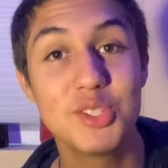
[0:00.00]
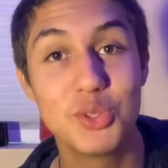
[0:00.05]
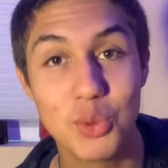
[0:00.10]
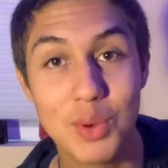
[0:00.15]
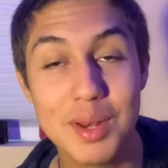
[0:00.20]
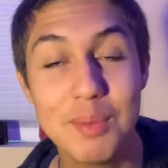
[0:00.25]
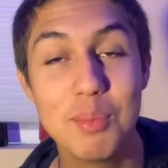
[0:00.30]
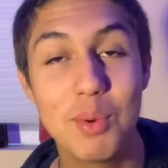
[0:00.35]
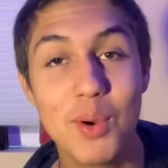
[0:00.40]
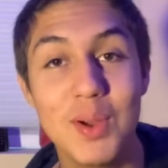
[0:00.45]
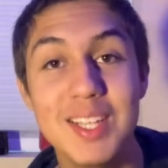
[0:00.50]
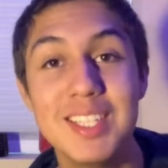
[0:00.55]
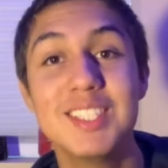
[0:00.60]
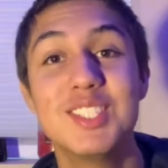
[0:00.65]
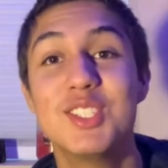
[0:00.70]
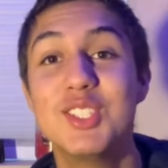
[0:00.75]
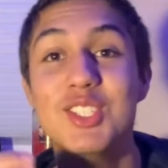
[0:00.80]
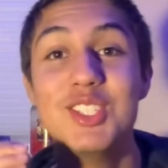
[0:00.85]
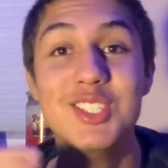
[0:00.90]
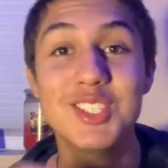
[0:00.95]
twin boys
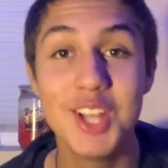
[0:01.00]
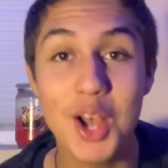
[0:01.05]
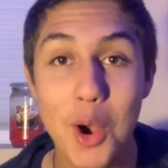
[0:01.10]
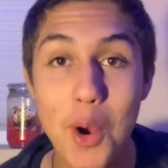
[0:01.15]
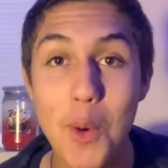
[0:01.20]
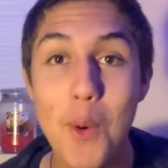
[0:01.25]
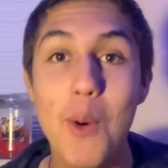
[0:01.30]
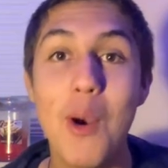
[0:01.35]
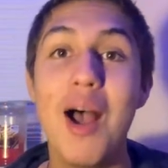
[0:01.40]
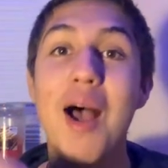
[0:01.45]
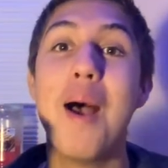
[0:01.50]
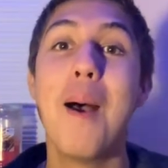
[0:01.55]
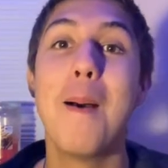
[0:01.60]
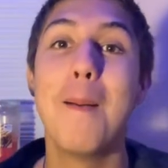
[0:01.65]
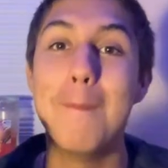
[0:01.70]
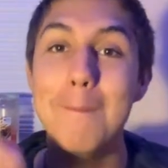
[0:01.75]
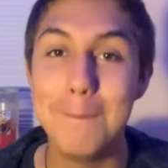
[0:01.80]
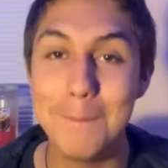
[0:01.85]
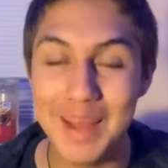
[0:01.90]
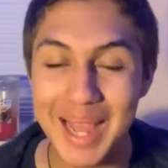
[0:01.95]
so
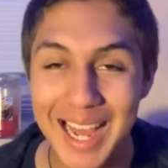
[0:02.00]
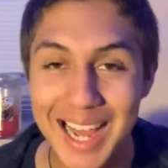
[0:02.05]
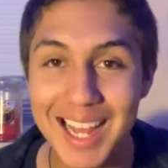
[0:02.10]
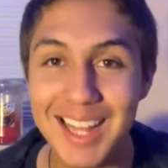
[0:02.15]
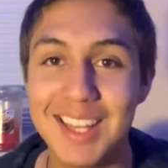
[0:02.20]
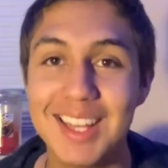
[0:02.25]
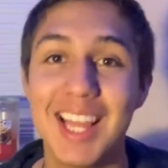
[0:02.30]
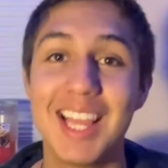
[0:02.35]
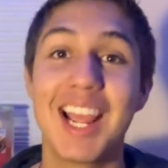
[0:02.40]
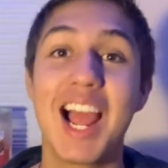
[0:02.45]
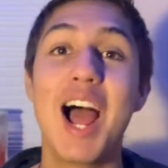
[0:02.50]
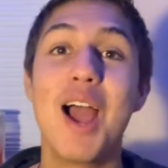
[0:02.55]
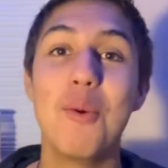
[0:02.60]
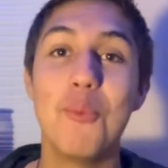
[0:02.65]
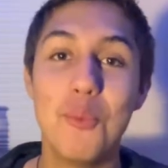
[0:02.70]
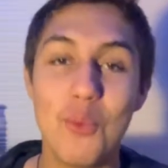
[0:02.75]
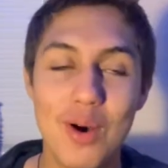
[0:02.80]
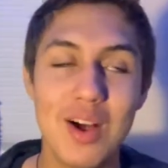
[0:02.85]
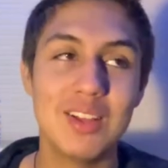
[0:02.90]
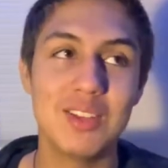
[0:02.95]
bad. Like, I
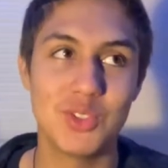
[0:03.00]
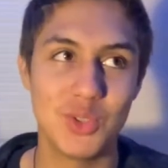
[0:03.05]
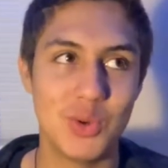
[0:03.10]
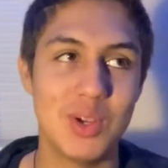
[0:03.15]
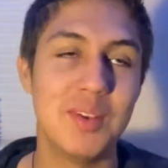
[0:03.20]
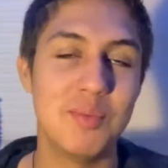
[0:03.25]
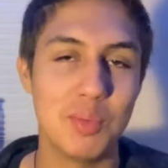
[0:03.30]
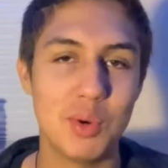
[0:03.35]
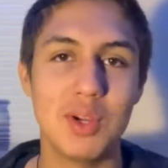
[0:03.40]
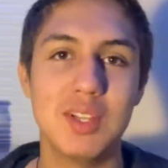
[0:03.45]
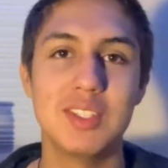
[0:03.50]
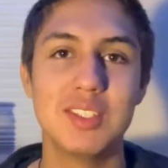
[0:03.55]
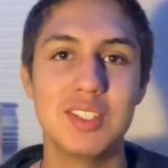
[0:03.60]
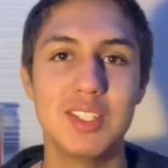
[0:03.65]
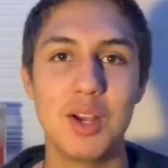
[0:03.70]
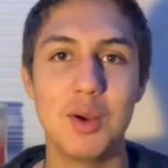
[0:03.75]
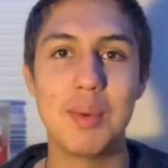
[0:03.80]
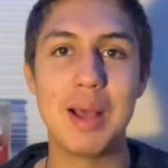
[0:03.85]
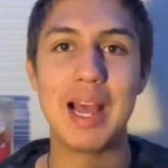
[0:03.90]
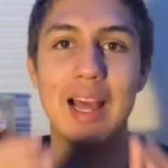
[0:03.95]
want twin boys
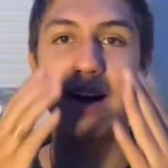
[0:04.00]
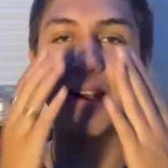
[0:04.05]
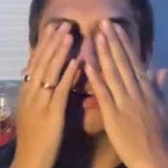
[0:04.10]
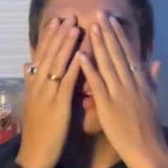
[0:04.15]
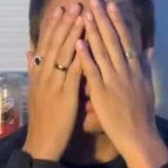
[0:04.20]
so bad.